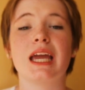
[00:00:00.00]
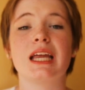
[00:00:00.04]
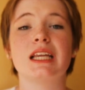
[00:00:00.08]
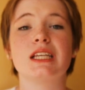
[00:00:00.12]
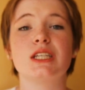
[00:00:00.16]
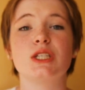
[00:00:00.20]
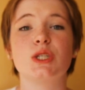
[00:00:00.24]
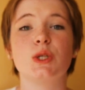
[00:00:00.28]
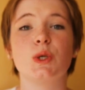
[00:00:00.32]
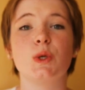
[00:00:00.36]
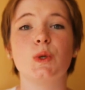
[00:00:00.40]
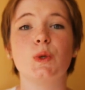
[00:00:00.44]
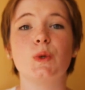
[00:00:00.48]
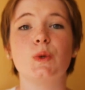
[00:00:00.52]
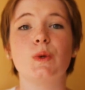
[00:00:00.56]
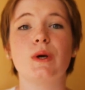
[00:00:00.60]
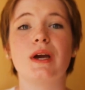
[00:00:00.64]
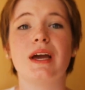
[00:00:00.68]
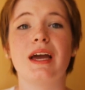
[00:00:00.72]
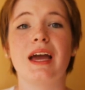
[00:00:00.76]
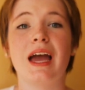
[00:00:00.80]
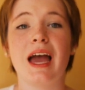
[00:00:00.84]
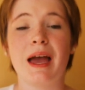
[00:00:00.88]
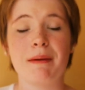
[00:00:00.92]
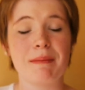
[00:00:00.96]
into
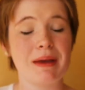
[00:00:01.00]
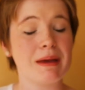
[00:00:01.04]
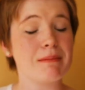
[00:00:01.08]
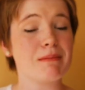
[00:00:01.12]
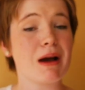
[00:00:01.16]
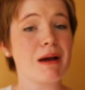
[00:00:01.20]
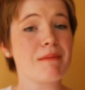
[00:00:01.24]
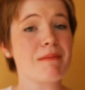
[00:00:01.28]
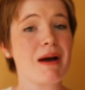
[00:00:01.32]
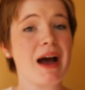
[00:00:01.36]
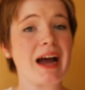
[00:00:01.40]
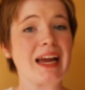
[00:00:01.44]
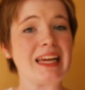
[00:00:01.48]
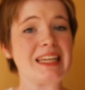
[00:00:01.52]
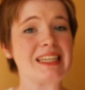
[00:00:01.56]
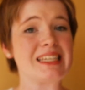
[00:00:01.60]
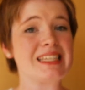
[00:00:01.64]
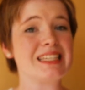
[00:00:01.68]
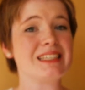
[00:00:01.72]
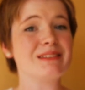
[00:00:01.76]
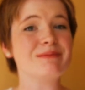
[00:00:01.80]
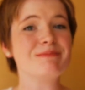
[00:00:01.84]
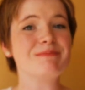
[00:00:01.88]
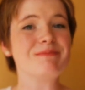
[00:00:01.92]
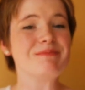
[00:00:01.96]
in my
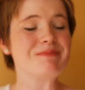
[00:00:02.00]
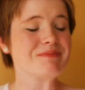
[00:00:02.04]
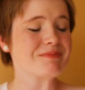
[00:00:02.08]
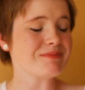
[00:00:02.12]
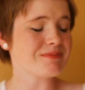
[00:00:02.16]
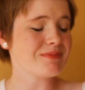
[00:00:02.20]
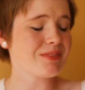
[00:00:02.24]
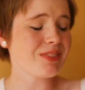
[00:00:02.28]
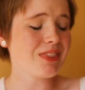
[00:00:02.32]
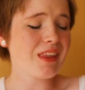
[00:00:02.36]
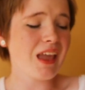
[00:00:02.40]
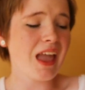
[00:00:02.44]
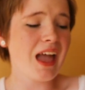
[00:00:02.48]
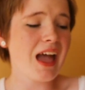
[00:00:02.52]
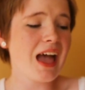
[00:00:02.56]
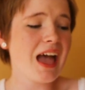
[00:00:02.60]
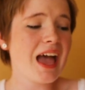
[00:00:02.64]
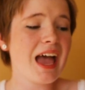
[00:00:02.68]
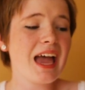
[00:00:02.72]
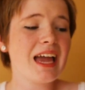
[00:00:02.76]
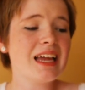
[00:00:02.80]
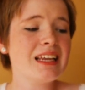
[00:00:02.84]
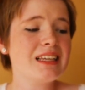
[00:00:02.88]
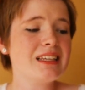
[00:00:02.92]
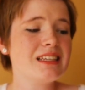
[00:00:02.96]
mind.
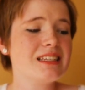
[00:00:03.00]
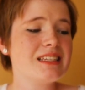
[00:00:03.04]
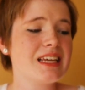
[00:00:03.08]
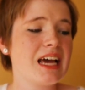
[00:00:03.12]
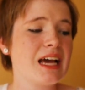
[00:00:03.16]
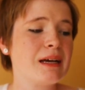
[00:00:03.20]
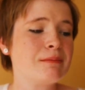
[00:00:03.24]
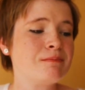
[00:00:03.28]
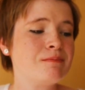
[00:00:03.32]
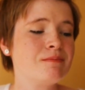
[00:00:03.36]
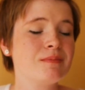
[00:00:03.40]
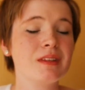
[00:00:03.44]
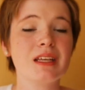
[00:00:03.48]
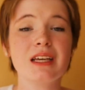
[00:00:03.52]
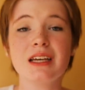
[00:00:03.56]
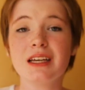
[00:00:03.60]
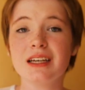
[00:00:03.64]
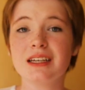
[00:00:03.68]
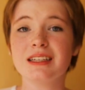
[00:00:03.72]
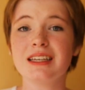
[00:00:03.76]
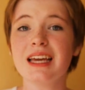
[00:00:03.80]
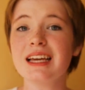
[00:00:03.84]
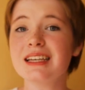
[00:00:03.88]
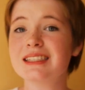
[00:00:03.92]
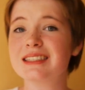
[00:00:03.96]
And
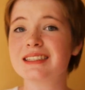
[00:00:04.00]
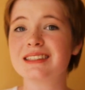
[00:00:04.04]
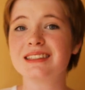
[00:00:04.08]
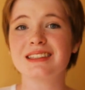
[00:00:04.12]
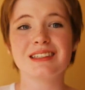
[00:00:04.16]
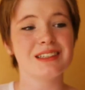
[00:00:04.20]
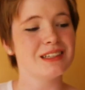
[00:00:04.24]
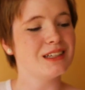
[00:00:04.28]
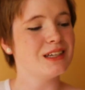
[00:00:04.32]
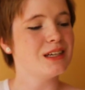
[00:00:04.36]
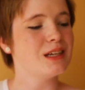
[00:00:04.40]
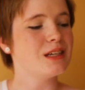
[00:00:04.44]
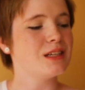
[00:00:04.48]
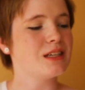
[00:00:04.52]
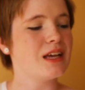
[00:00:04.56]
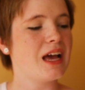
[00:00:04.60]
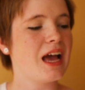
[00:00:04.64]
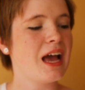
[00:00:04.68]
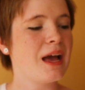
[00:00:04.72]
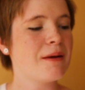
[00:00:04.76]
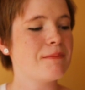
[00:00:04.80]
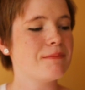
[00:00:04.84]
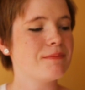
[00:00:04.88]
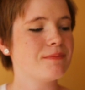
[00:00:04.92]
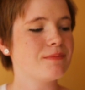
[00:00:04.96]
yes,
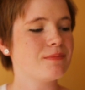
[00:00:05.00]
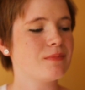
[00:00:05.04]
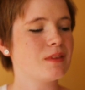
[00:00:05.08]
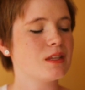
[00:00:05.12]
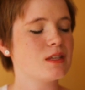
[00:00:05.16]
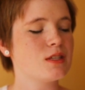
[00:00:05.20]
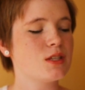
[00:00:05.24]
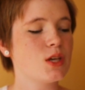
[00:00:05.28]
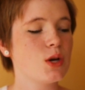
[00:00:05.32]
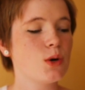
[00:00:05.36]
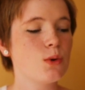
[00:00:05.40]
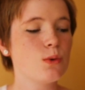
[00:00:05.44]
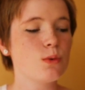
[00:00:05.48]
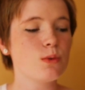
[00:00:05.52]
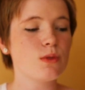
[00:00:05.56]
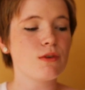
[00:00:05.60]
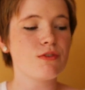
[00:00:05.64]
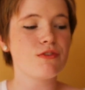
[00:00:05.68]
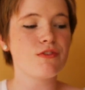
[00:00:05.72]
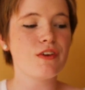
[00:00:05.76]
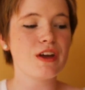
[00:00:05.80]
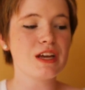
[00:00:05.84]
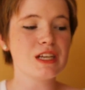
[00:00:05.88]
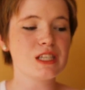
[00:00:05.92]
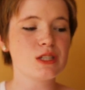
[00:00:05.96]
so the
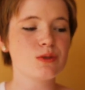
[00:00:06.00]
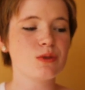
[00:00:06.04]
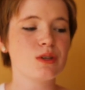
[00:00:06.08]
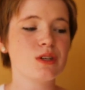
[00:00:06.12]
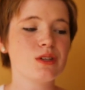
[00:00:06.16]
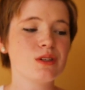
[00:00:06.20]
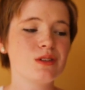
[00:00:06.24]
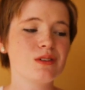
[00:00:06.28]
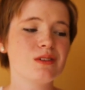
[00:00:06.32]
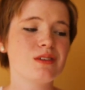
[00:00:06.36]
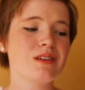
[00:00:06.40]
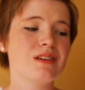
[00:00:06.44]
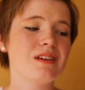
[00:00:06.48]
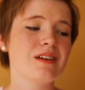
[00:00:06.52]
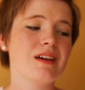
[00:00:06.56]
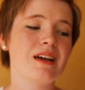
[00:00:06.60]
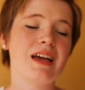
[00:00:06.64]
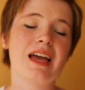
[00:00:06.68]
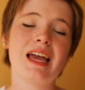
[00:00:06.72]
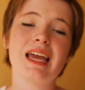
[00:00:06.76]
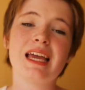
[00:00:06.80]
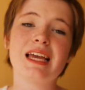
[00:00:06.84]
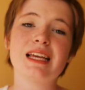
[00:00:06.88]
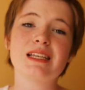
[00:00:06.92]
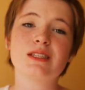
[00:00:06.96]
first one
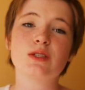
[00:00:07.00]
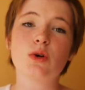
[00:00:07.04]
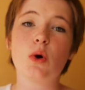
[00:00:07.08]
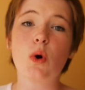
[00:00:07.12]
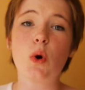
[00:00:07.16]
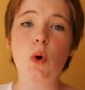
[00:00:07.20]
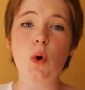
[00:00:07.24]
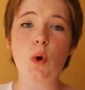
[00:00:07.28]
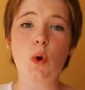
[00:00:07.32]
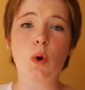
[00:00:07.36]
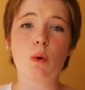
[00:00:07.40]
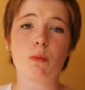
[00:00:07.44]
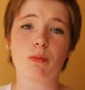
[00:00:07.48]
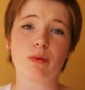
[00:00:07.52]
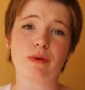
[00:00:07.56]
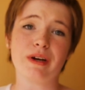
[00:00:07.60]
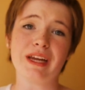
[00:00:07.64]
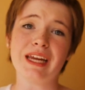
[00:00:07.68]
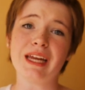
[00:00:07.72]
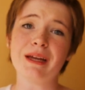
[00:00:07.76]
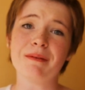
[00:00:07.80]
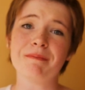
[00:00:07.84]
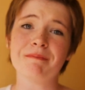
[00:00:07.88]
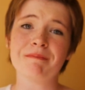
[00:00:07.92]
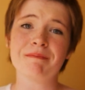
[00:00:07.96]
is
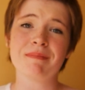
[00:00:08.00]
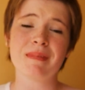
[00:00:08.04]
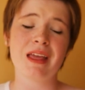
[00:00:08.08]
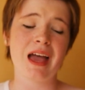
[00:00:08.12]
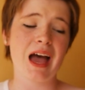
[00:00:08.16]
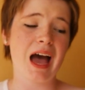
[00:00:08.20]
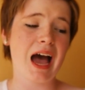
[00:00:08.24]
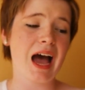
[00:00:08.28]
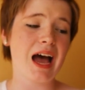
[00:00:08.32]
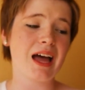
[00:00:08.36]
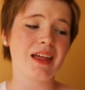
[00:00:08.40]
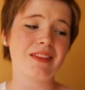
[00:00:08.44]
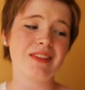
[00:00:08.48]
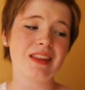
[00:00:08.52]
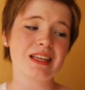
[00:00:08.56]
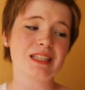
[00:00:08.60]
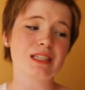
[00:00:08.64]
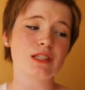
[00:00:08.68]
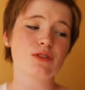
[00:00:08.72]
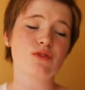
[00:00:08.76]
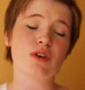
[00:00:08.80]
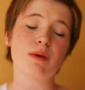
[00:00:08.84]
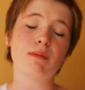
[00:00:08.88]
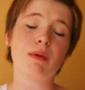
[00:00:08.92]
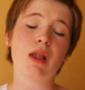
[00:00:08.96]
Aubrey, and this
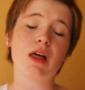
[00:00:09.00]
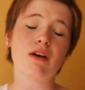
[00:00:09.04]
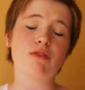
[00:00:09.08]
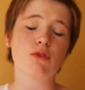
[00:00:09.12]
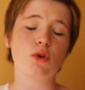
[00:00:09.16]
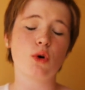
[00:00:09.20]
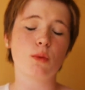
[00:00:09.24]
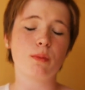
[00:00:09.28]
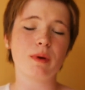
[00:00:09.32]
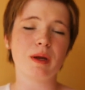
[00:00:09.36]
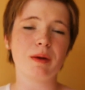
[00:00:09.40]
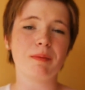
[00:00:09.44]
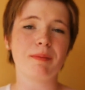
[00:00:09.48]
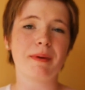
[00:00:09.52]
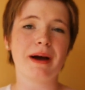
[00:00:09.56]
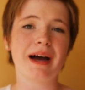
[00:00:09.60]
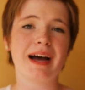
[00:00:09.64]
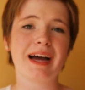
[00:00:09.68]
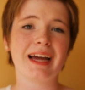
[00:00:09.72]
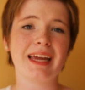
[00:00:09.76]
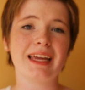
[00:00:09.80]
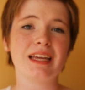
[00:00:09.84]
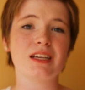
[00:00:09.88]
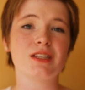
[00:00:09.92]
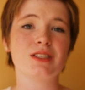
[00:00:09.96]
is from Love Aubrey
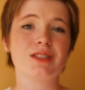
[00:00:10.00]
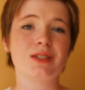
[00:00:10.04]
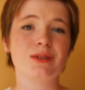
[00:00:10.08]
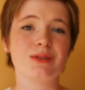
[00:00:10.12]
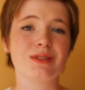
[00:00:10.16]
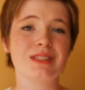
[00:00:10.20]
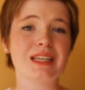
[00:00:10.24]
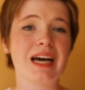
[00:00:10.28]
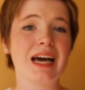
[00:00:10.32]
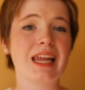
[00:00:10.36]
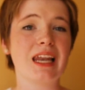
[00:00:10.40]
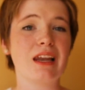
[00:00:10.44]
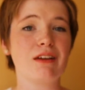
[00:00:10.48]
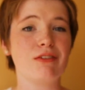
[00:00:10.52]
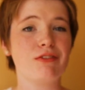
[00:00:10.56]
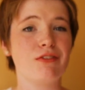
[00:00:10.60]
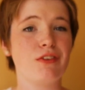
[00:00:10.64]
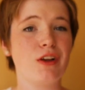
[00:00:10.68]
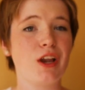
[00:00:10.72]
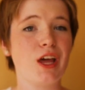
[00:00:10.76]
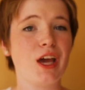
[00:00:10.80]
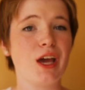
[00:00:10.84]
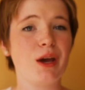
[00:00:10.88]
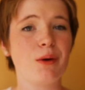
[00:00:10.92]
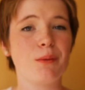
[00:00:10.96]
by Suzanne
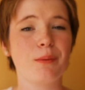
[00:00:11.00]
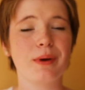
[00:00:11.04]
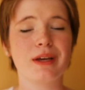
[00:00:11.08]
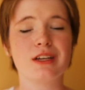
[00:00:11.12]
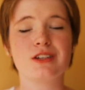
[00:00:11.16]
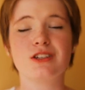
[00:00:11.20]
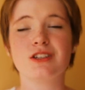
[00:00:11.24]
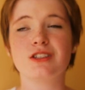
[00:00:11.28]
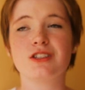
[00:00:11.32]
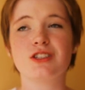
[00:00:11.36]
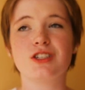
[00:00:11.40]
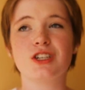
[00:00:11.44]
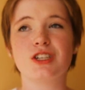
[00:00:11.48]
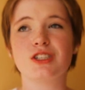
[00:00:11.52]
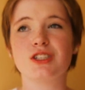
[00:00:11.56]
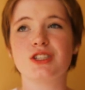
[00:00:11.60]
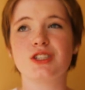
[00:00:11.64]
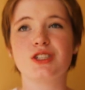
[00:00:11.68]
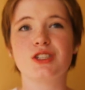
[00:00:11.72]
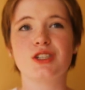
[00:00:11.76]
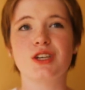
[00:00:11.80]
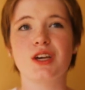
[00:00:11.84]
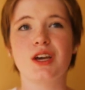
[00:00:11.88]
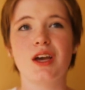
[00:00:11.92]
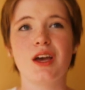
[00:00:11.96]
Lafleur, which is
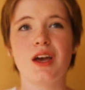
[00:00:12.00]
just